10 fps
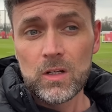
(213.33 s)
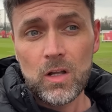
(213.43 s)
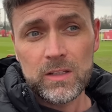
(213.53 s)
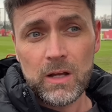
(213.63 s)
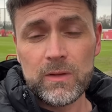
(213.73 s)

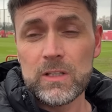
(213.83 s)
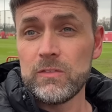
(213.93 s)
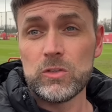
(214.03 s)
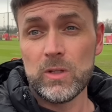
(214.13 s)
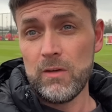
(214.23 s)
calling out
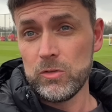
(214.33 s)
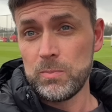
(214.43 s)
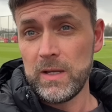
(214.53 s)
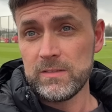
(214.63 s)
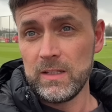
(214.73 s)
individual errors
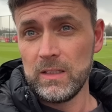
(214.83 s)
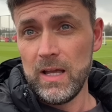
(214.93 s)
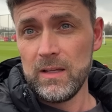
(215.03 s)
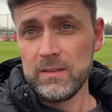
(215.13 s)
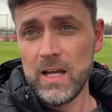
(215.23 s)

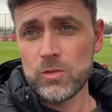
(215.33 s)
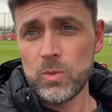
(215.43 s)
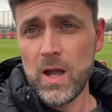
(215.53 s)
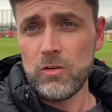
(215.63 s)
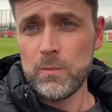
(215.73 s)
basically, that's
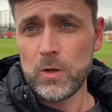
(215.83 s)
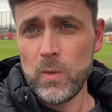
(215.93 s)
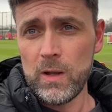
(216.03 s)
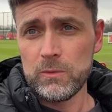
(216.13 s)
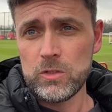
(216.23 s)
what Harry
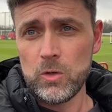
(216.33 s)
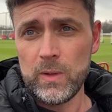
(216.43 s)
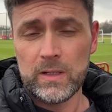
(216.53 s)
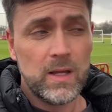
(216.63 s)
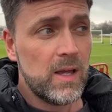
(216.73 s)
Maguire was
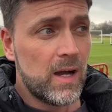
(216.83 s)
doing,